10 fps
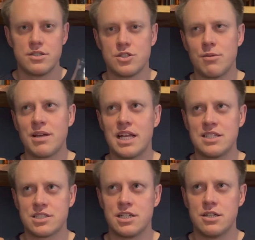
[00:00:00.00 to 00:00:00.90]
So I'm getting
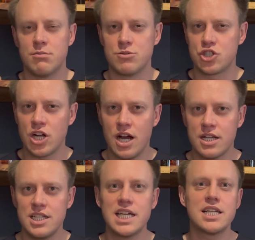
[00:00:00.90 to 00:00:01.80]
some
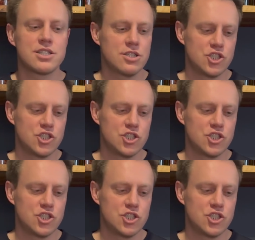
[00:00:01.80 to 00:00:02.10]
chocolate,